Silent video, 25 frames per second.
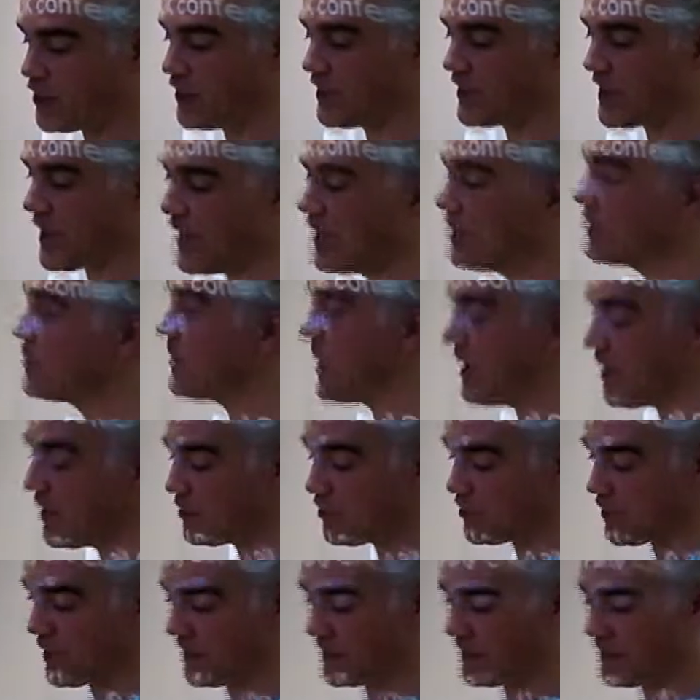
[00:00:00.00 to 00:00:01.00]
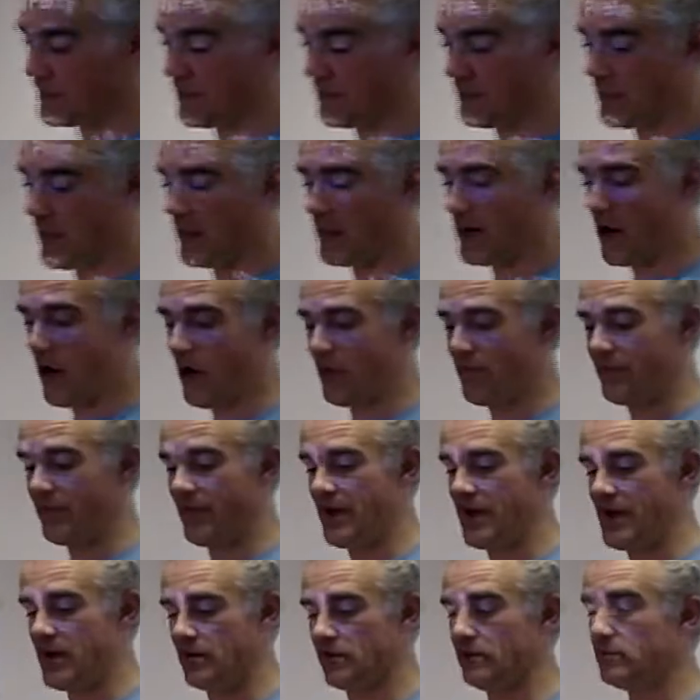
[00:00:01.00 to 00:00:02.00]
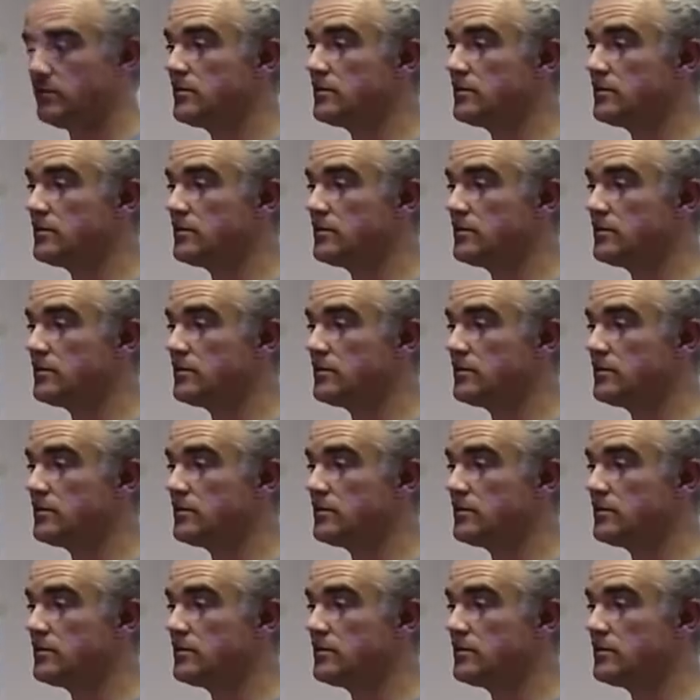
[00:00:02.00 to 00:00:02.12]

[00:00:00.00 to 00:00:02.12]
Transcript: in, interested in our field,